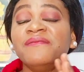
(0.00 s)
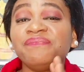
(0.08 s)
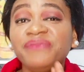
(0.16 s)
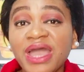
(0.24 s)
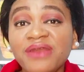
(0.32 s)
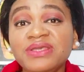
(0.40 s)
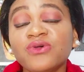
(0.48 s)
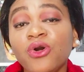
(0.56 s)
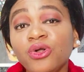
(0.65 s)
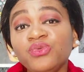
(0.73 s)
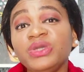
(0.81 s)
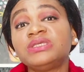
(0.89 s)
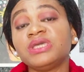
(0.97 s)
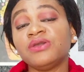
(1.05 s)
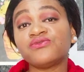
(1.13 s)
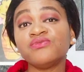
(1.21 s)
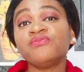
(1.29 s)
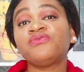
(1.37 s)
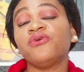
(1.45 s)
There is always a
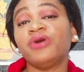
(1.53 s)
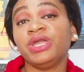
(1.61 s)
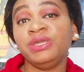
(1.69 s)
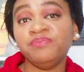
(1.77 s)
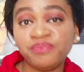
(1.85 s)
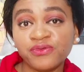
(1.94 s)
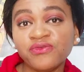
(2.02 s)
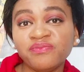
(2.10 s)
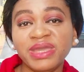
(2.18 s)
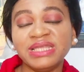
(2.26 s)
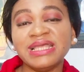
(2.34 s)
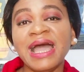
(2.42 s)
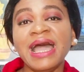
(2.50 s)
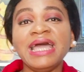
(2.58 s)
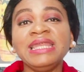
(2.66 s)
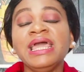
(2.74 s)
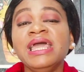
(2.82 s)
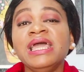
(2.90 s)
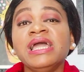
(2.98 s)
room for improvement. And